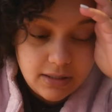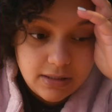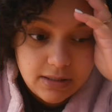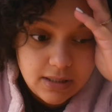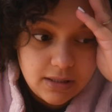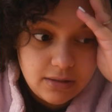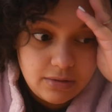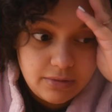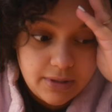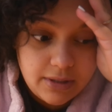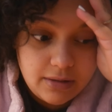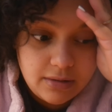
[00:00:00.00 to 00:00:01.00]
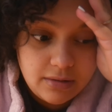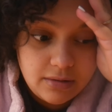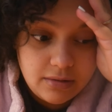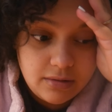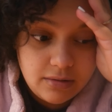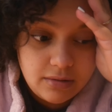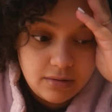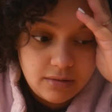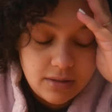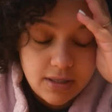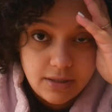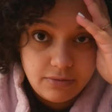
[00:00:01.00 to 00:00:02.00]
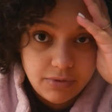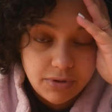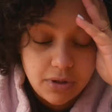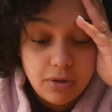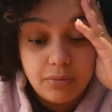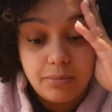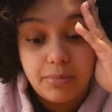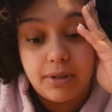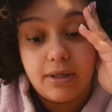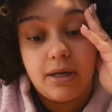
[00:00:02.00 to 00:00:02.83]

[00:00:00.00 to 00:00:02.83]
is not knowing the end result. But